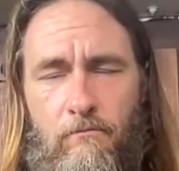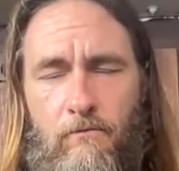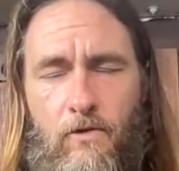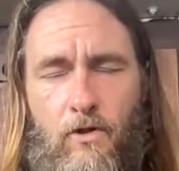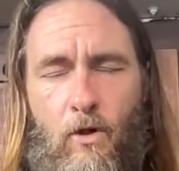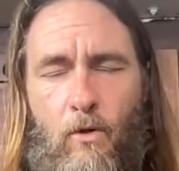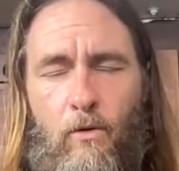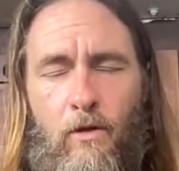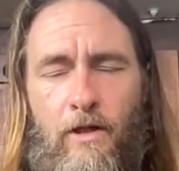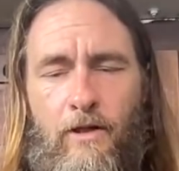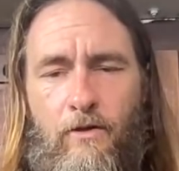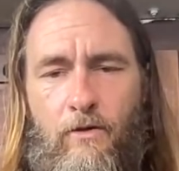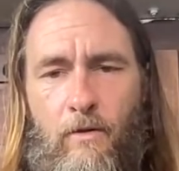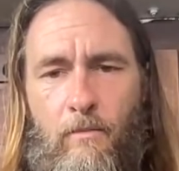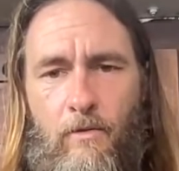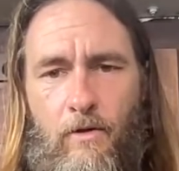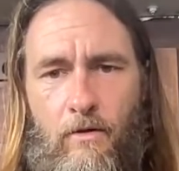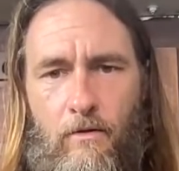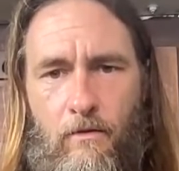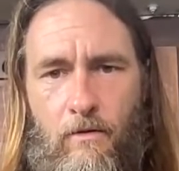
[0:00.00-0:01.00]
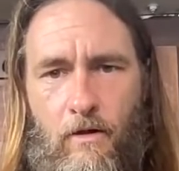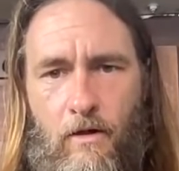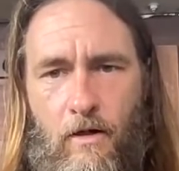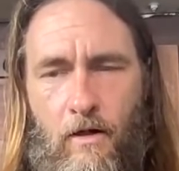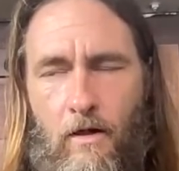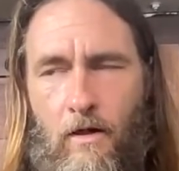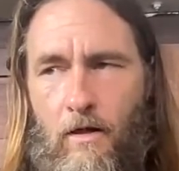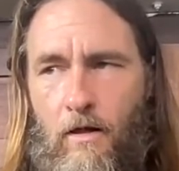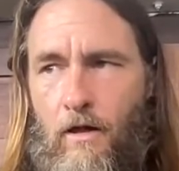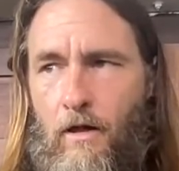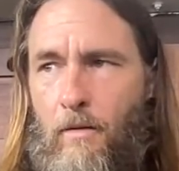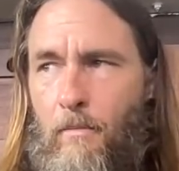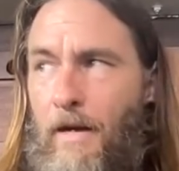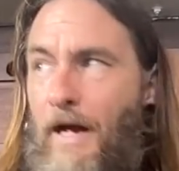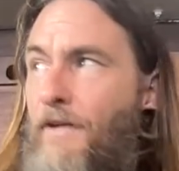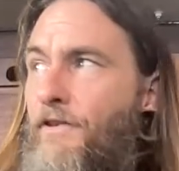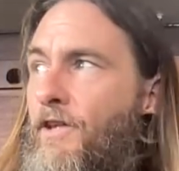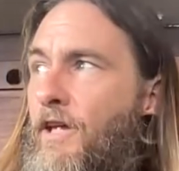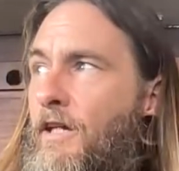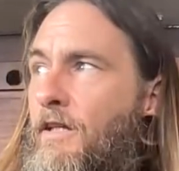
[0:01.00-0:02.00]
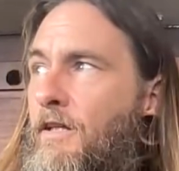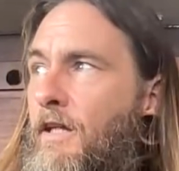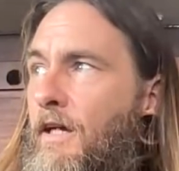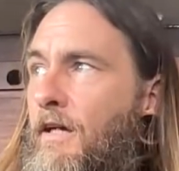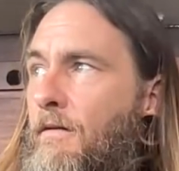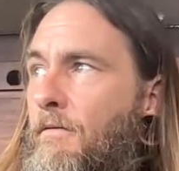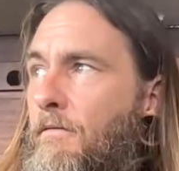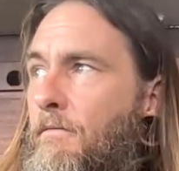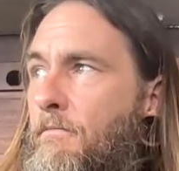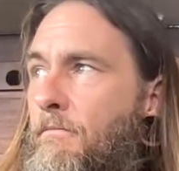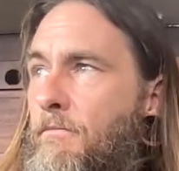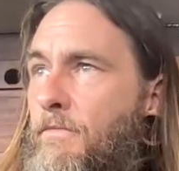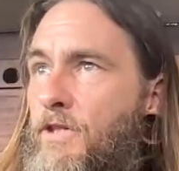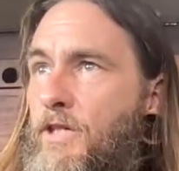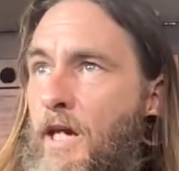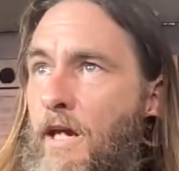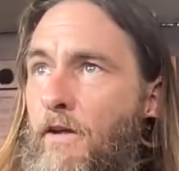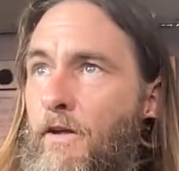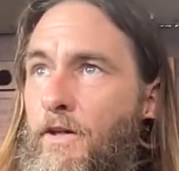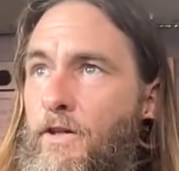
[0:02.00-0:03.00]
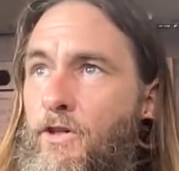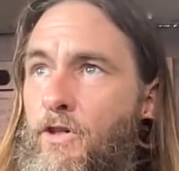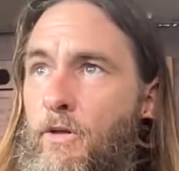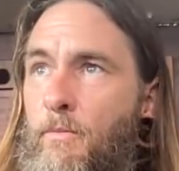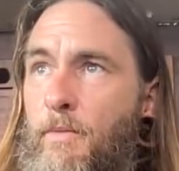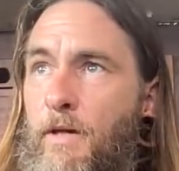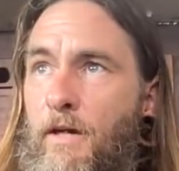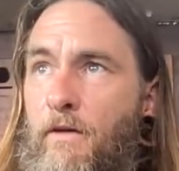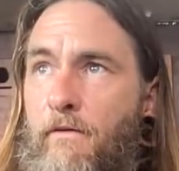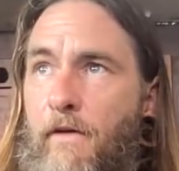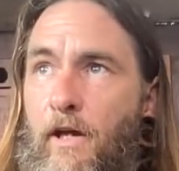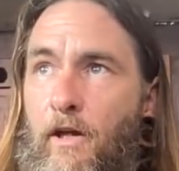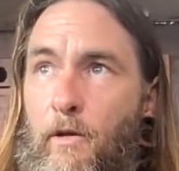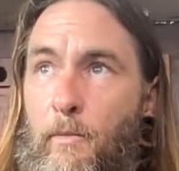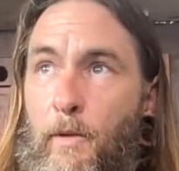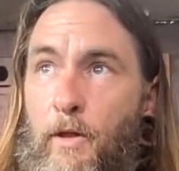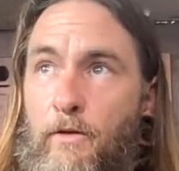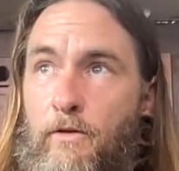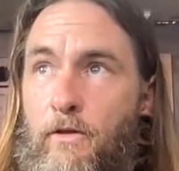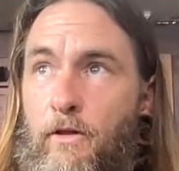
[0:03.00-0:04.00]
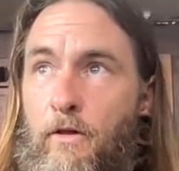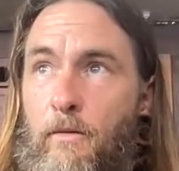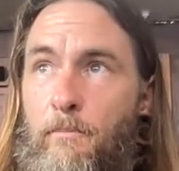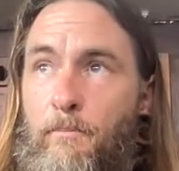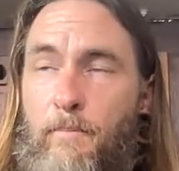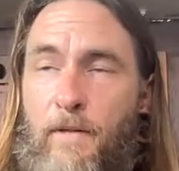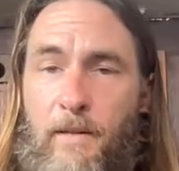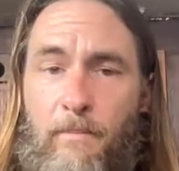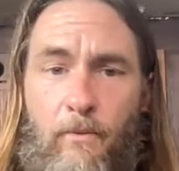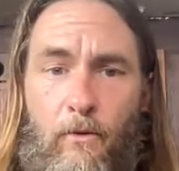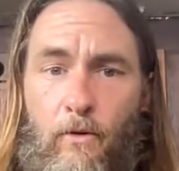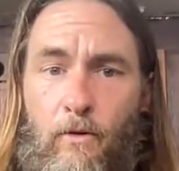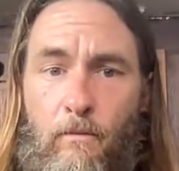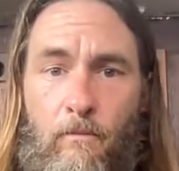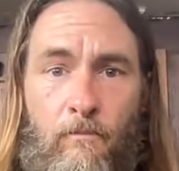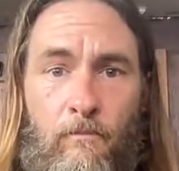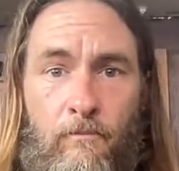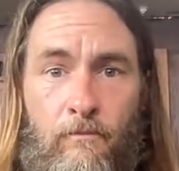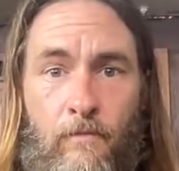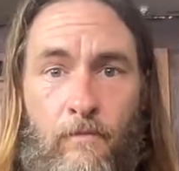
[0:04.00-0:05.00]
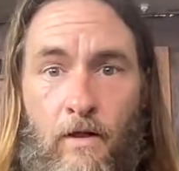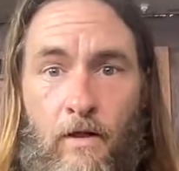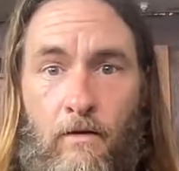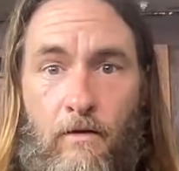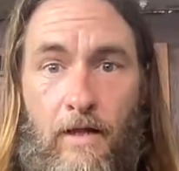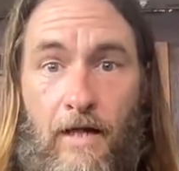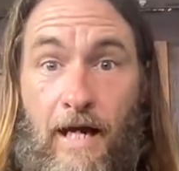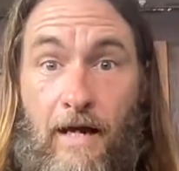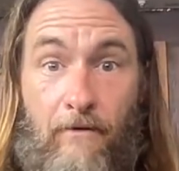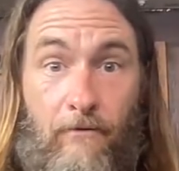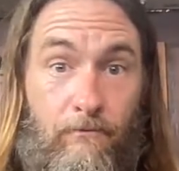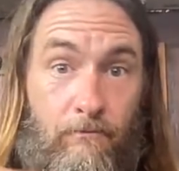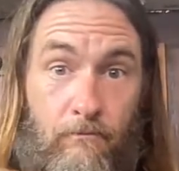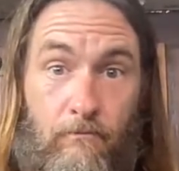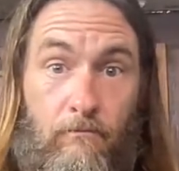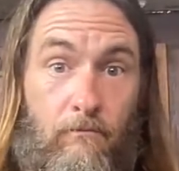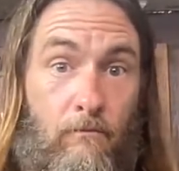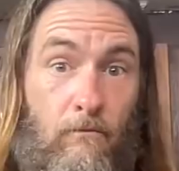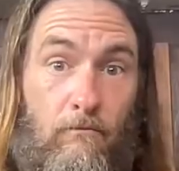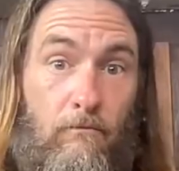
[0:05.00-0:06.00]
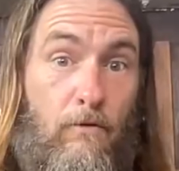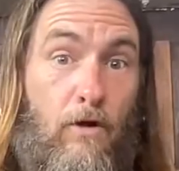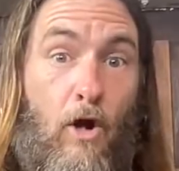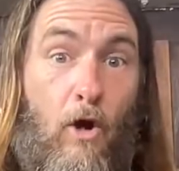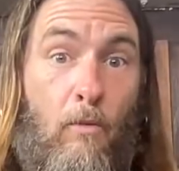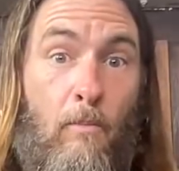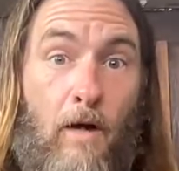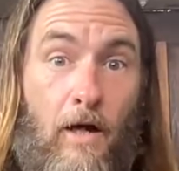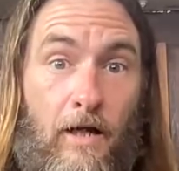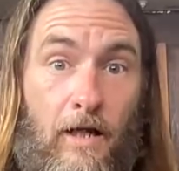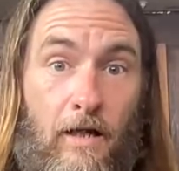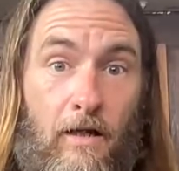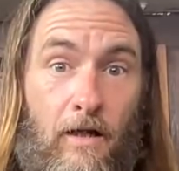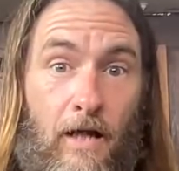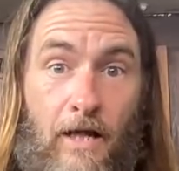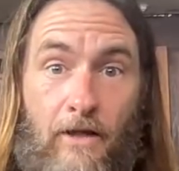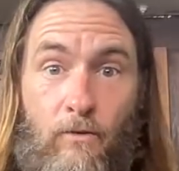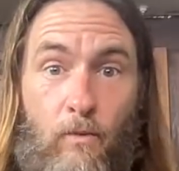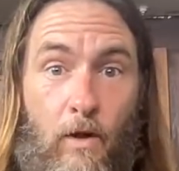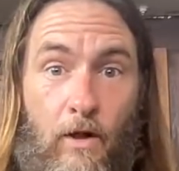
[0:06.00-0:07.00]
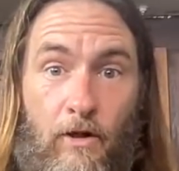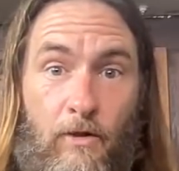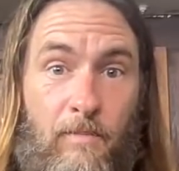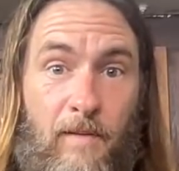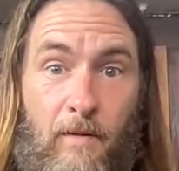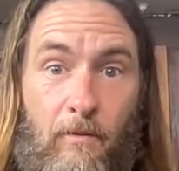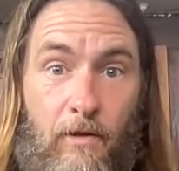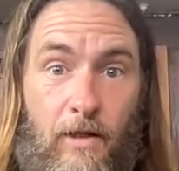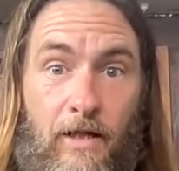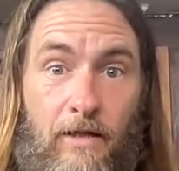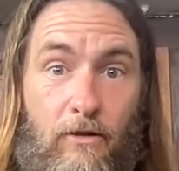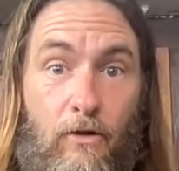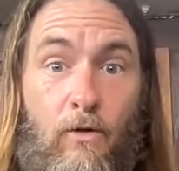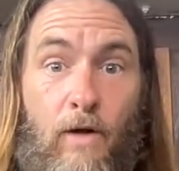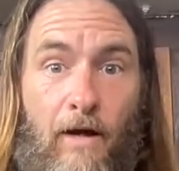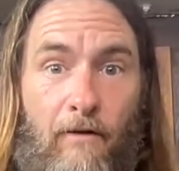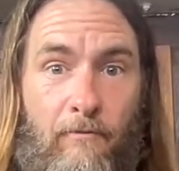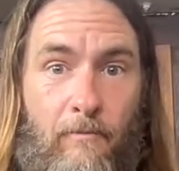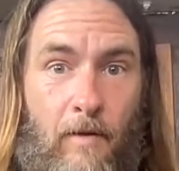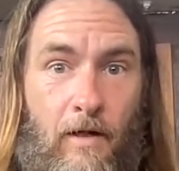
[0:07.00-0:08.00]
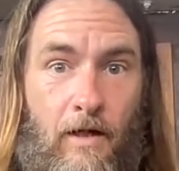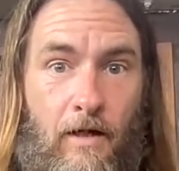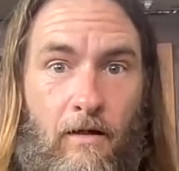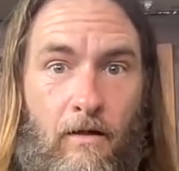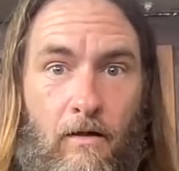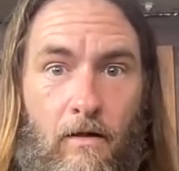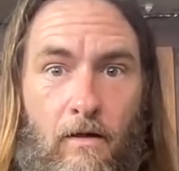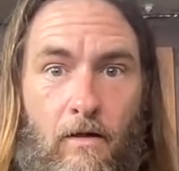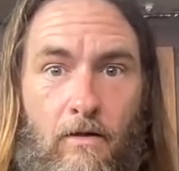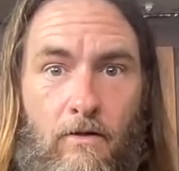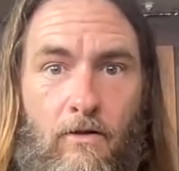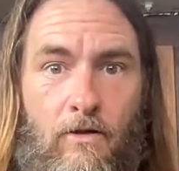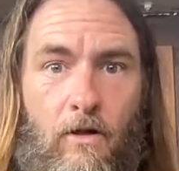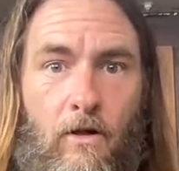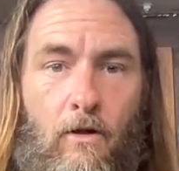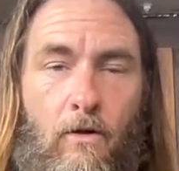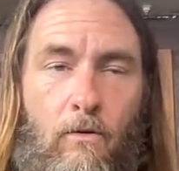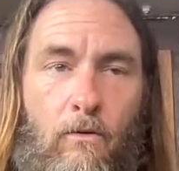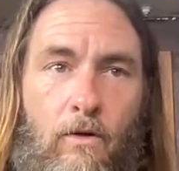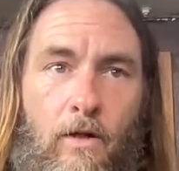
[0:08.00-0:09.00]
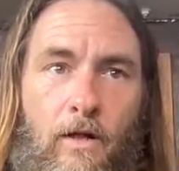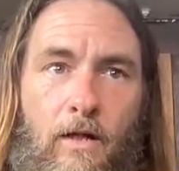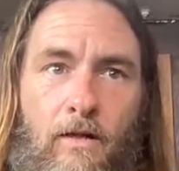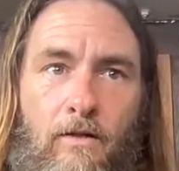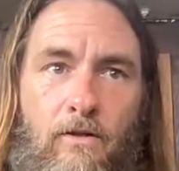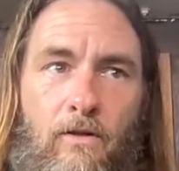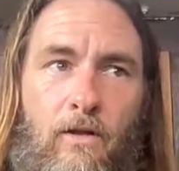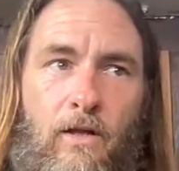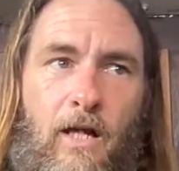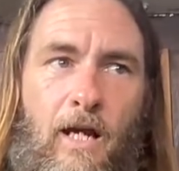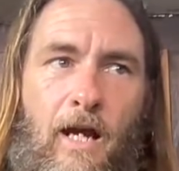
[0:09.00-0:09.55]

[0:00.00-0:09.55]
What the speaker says: Totally criminal. I think that sailing should be available to people that have no money as well as people that do have money. So it's